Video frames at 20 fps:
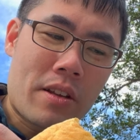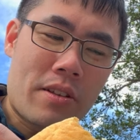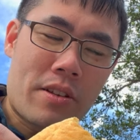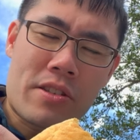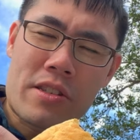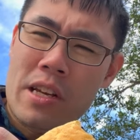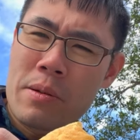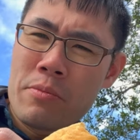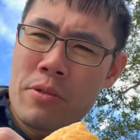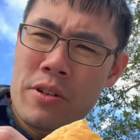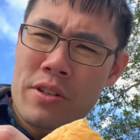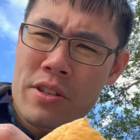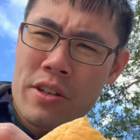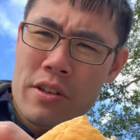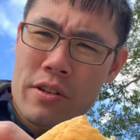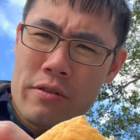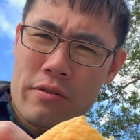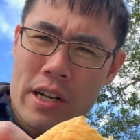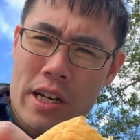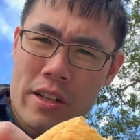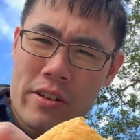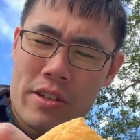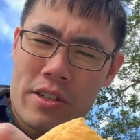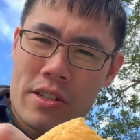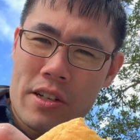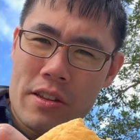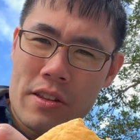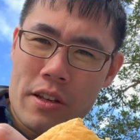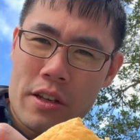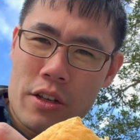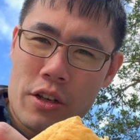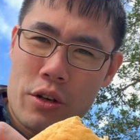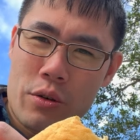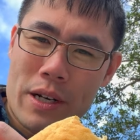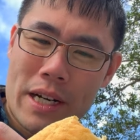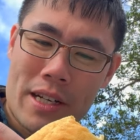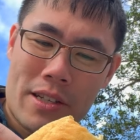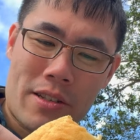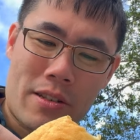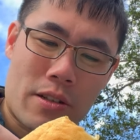similar to the relish in the
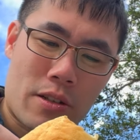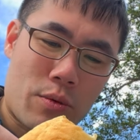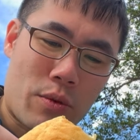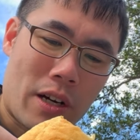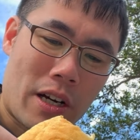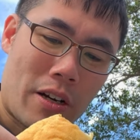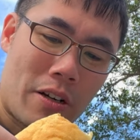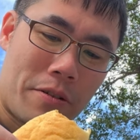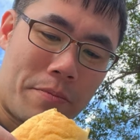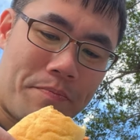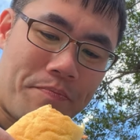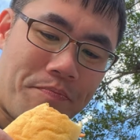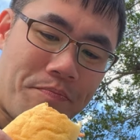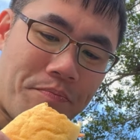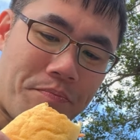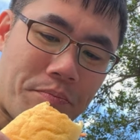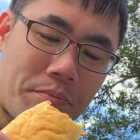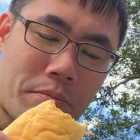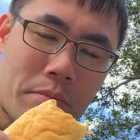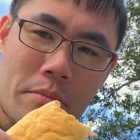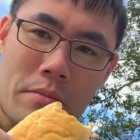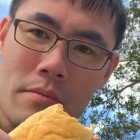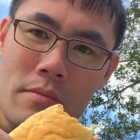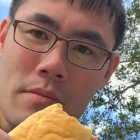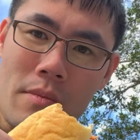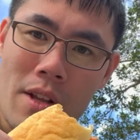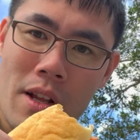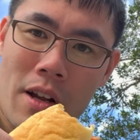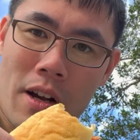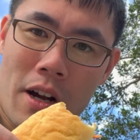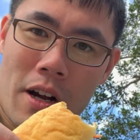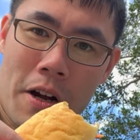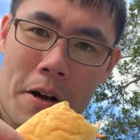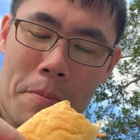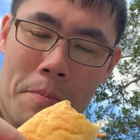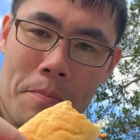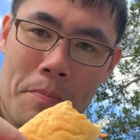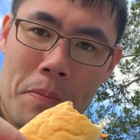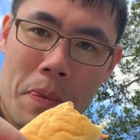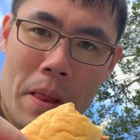US as well.
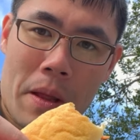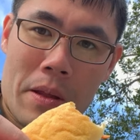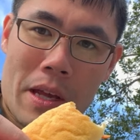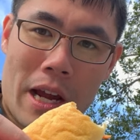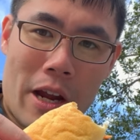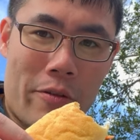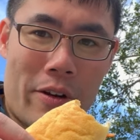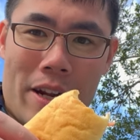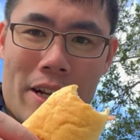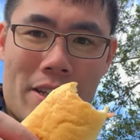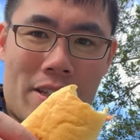Um, I already